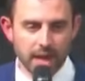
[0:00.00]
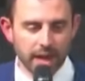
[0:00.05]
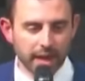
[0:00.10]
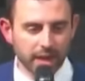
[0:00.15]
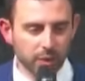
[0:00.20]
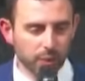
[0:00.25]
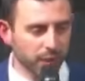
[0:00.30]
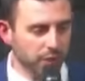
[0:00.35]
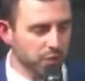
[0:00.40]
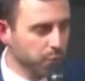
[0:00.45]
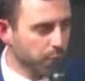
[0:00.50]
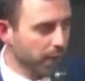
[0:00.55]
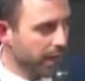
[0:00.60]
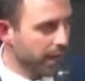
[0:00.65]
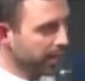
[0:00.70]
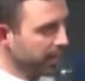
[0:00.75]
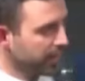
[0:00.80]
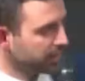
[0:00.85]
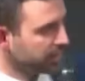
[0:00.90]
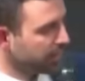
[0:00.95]
In which,
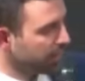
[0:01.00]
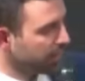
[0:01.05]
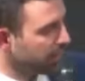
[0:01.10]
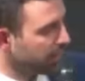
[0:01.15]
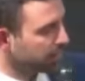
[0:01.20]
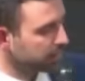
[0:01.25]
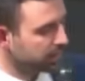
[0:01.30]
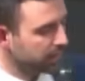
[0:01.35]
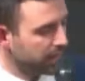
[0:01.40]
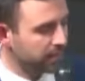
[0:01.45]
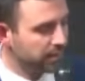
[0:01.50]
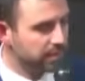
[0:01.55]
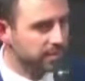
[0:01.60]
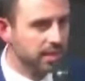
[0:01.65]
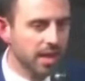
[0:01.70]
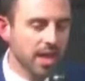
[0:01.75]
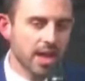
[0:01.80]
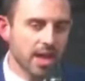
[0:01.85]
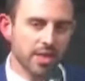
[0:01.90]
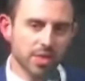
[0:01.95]
when, as Hillel
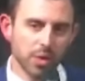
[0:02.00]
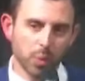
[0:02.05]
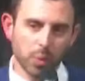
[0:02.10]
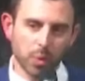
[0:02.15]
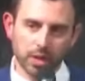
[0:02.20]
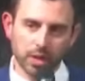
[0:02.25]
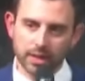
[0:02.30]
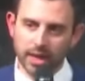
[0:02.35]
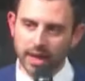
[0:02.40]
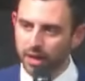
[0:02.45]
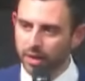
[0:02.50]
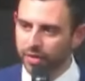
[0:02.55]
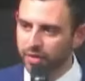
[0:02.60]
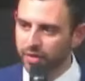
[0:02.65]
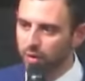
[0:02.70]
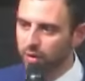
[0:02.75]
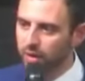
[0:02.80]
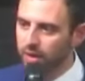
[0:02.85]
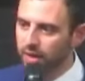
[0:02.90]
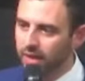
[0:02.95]
says, the World Health
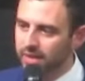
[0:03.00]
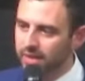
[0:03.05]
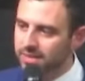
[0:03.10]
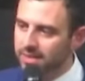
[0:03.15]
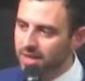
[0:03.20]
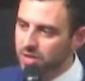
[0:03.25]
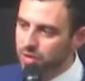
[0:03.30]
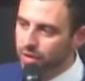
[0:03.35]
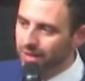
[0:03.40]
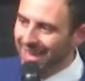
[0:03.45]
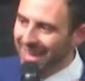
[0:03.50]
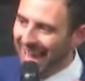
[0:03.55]
Organization